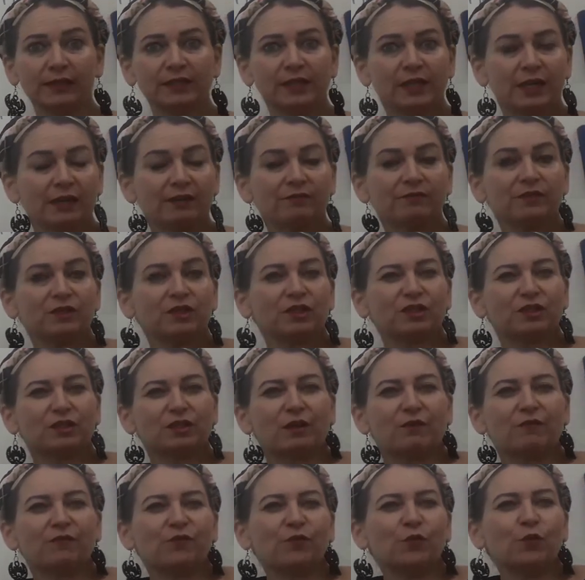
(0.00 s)
to even just
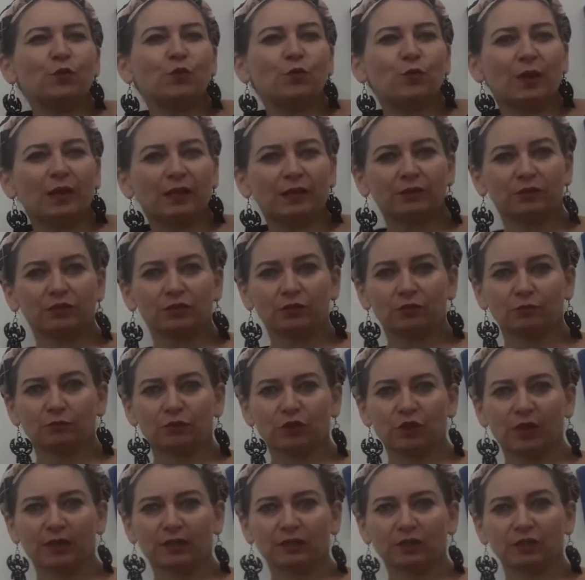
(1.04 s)
a few electrical
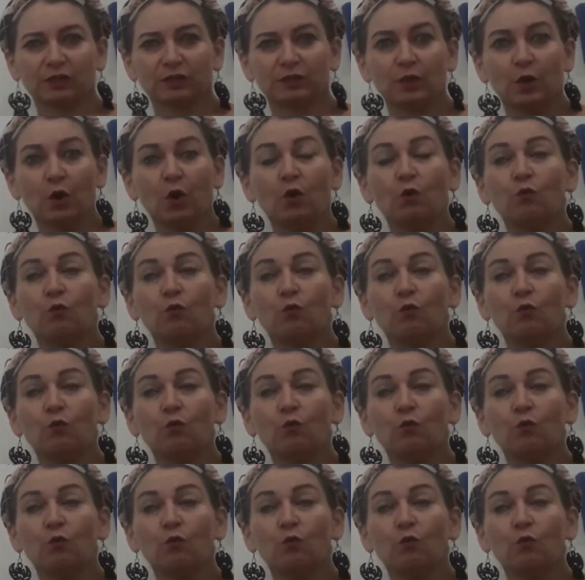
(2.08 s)
charges,